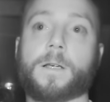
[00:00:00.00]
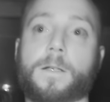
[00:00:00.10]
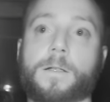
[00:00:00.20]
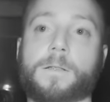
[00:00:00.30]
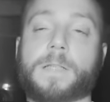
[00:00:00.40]

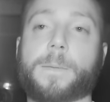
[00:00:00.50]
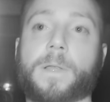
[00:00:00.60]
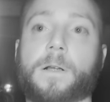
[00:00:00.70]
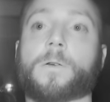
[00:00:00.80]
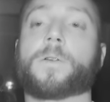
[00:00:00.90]
yeah same
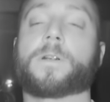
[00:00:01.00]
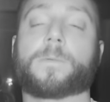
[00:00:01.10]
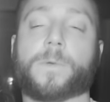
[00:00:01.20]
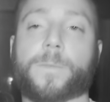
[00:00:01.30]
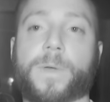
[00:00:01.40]
thing
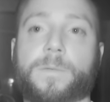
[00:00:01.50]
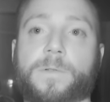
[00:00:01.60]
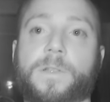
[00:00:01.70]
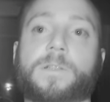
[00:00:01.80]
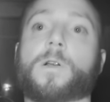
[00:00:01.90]
earlier we were in the
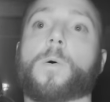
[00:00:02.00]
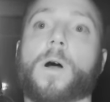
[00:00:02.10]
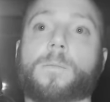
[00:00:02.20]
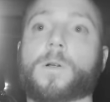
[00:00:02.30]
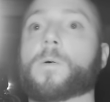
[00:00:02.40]
basement so it's go
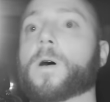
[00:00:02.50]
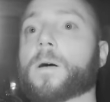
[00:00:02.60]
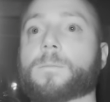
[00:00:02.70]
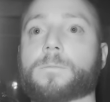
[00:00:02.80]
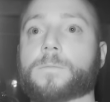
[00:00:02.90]
up go
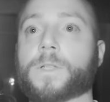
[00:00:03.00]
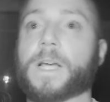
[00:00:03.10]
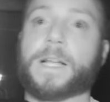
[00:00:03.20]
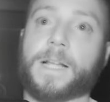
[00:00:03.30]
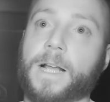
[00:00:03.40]
up you
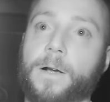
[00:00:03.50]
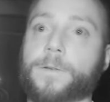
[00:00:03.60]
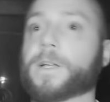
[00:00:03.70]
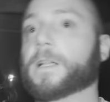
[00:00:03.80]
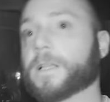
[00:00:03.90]
got to get out you got to